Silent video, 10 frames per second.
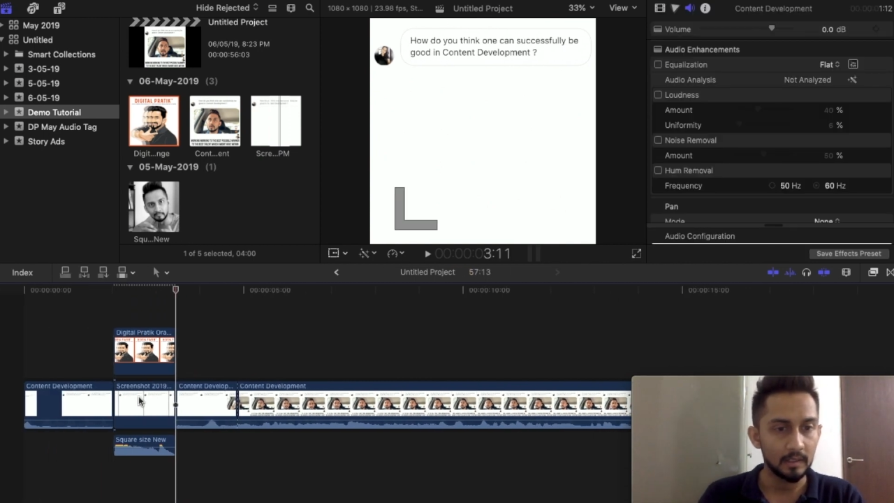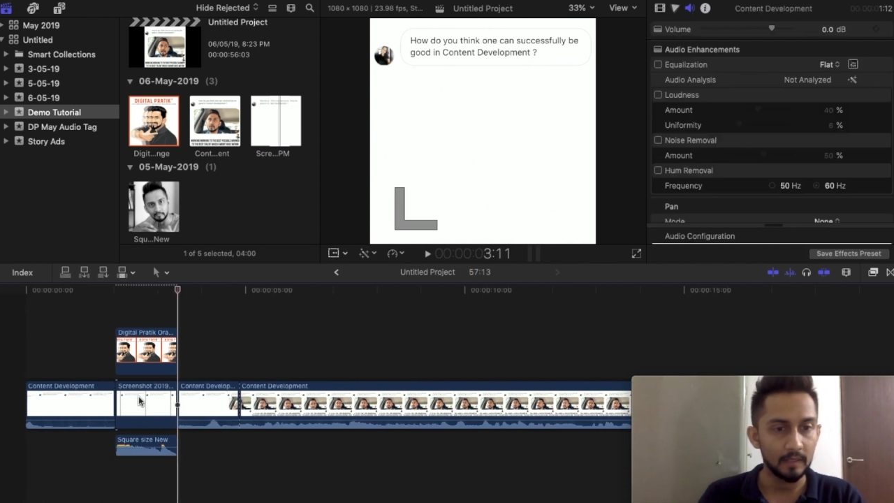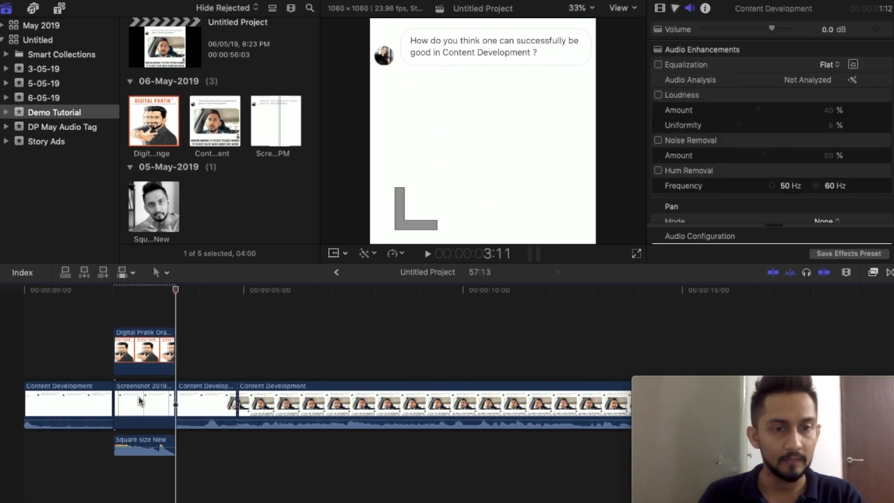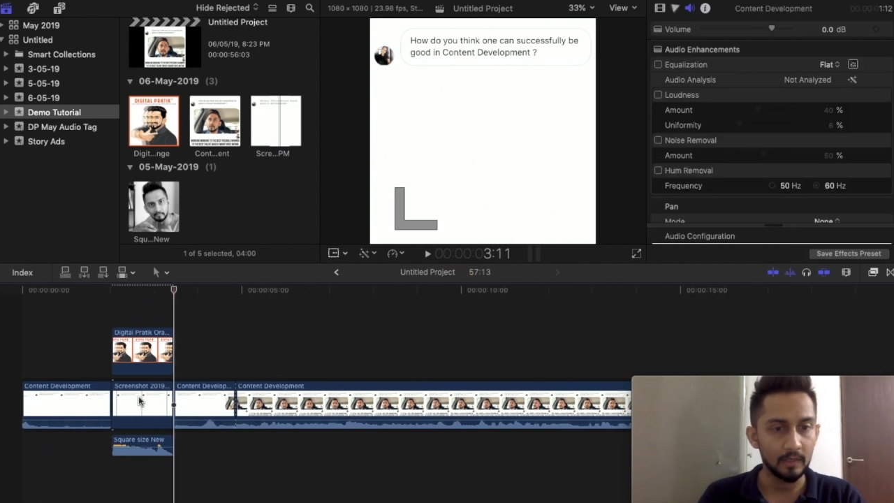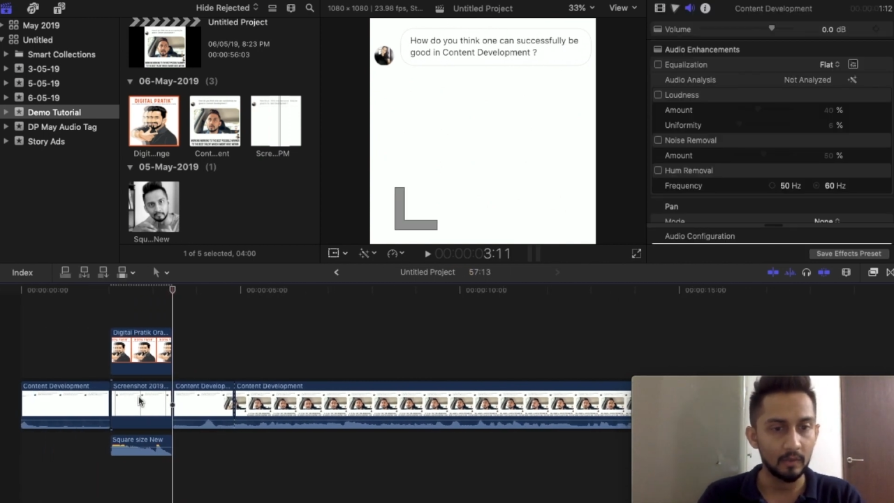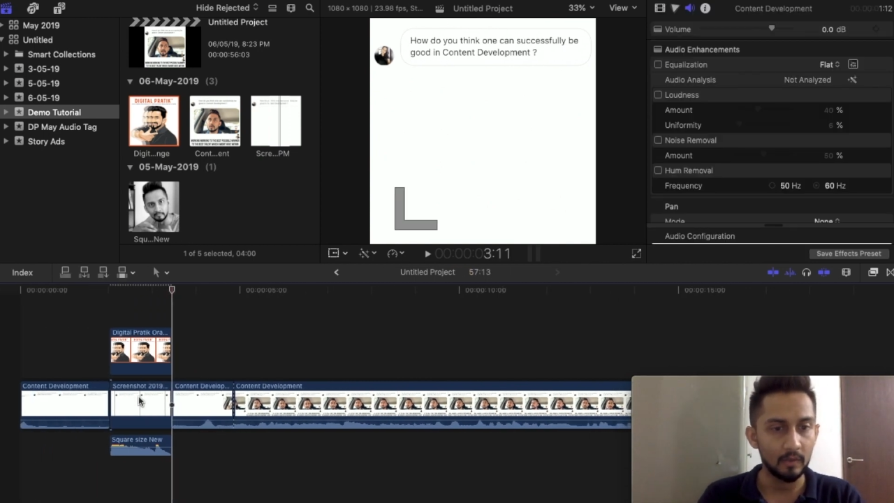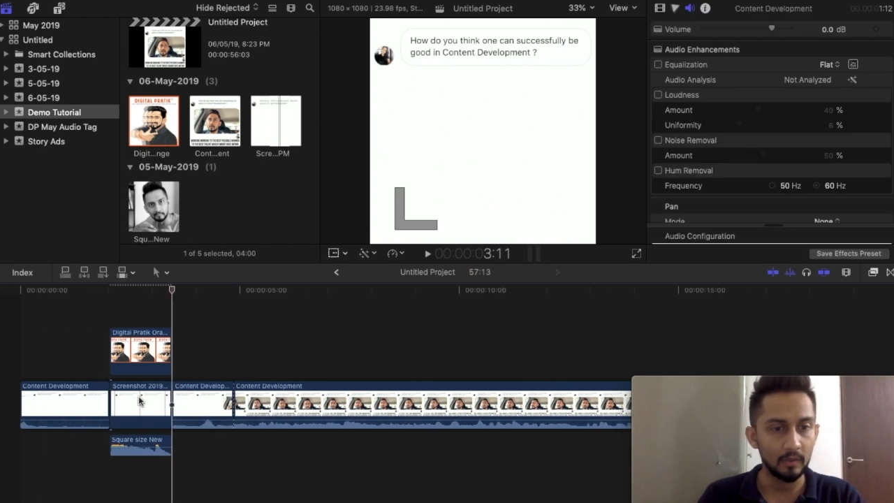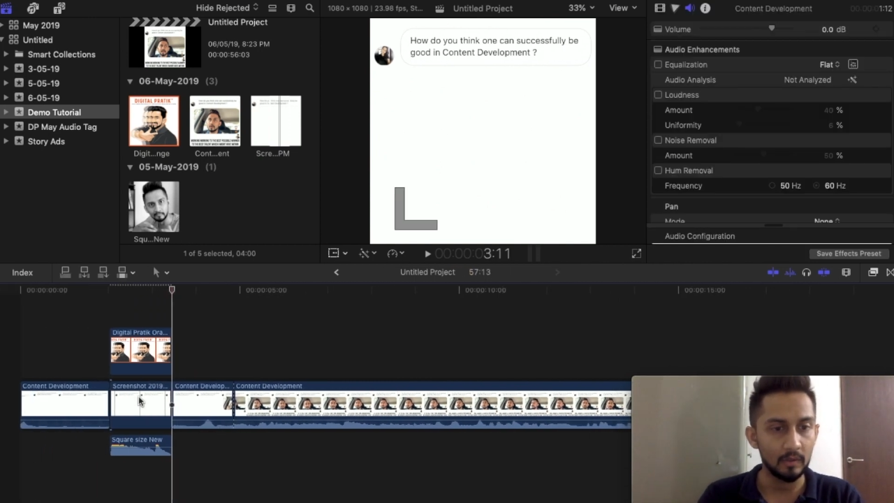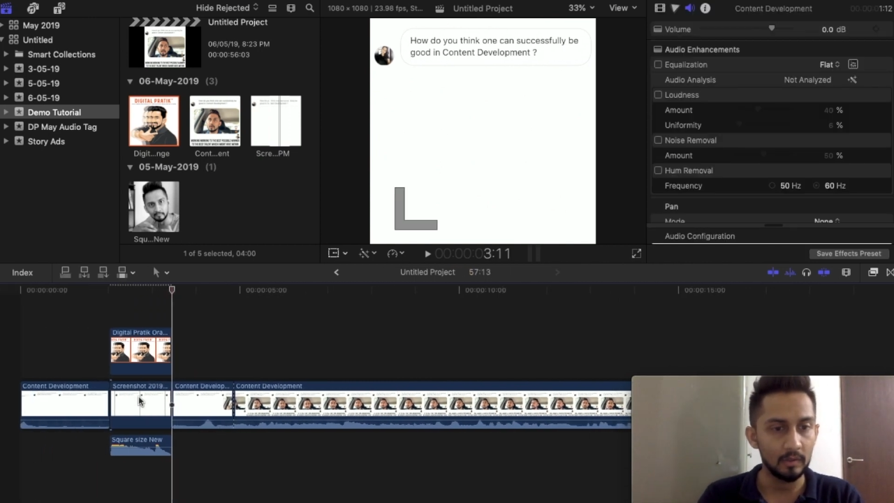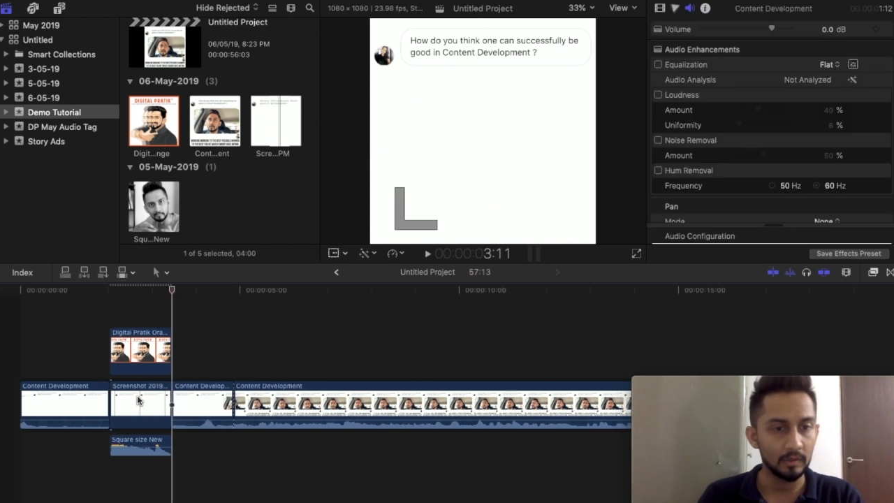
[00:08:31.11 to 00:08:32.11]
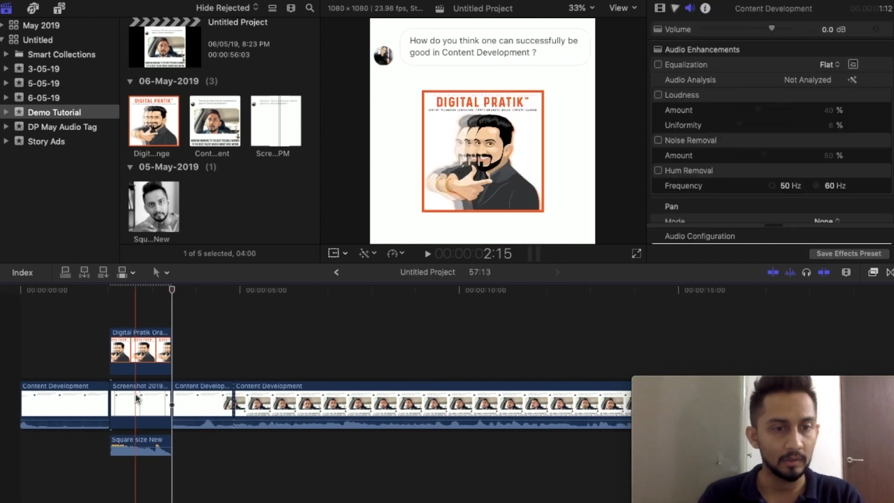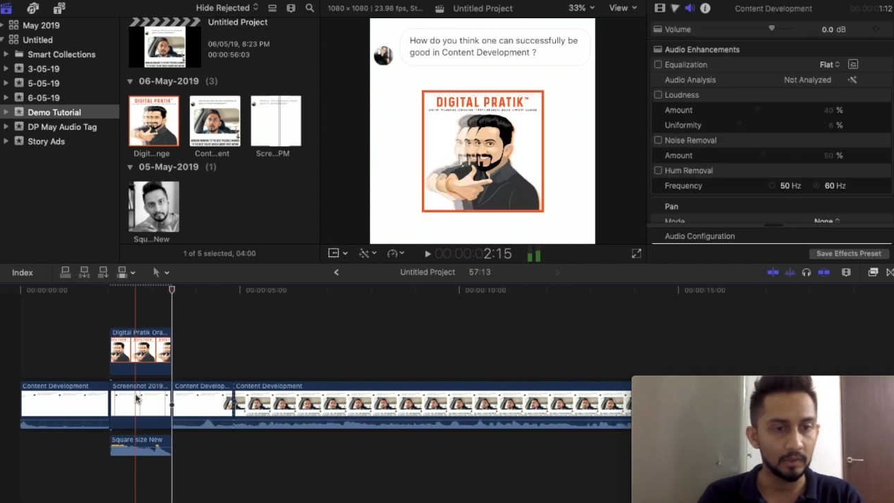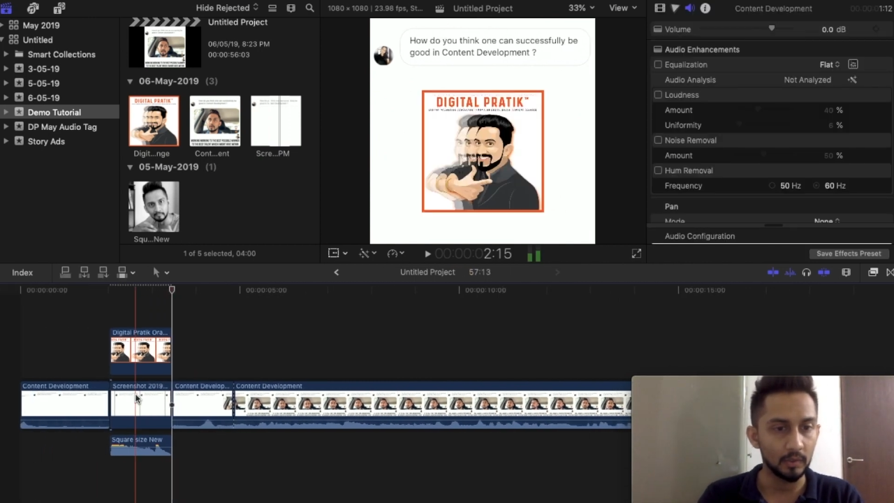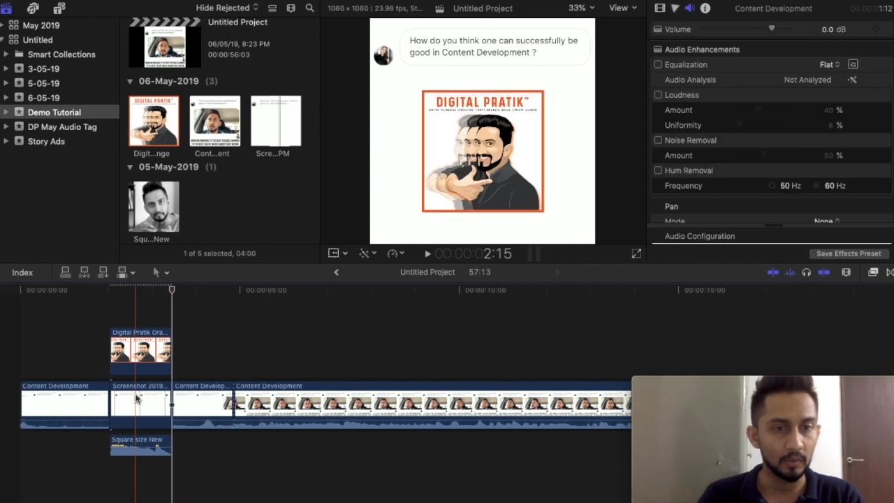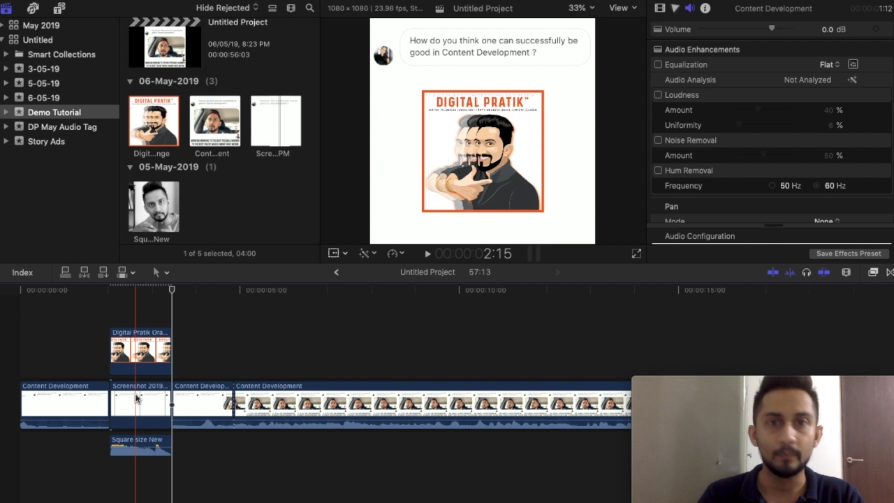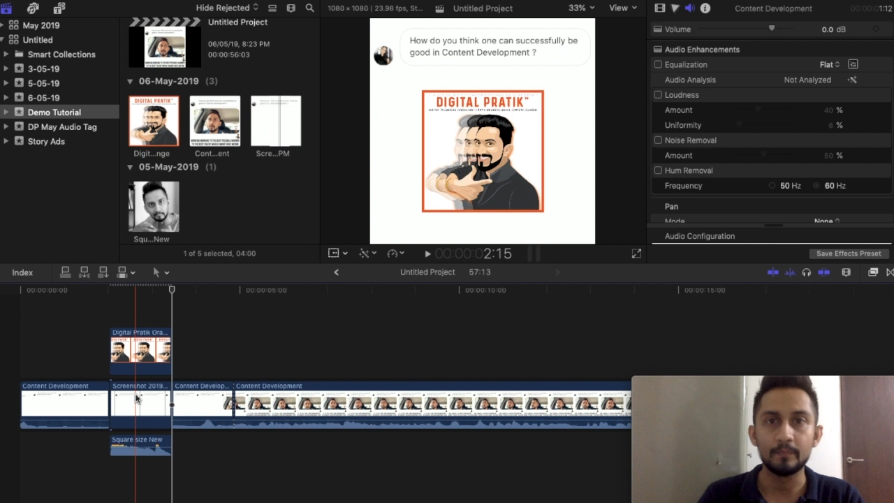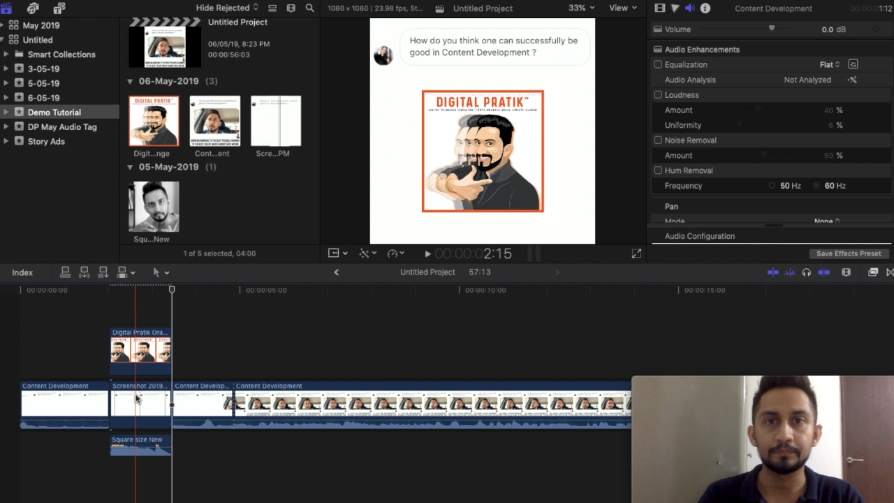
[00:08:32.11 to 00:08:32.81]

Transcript: and we are all good to go.